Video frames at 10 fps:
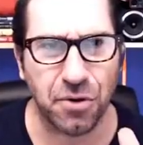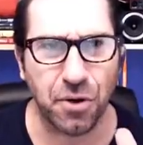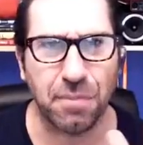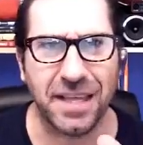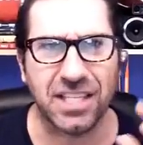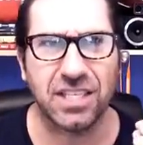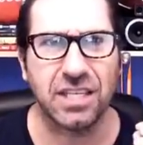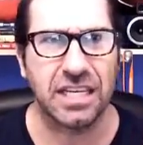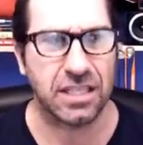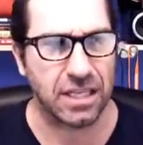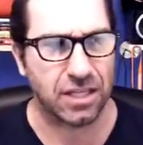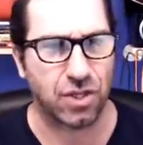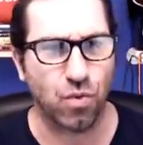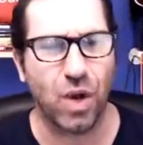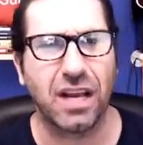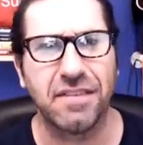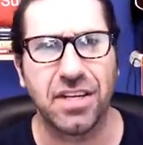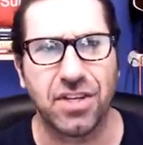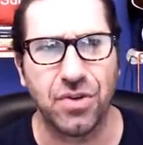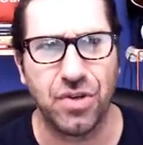group that's
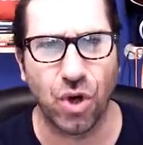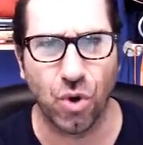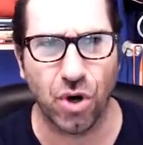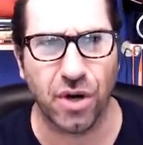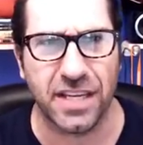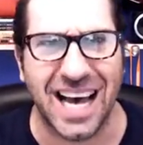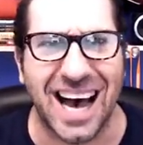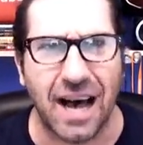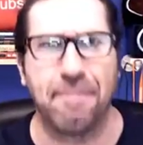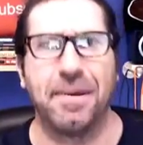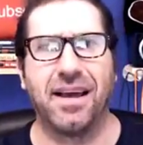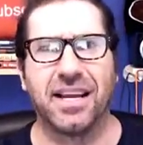relevant to your topic.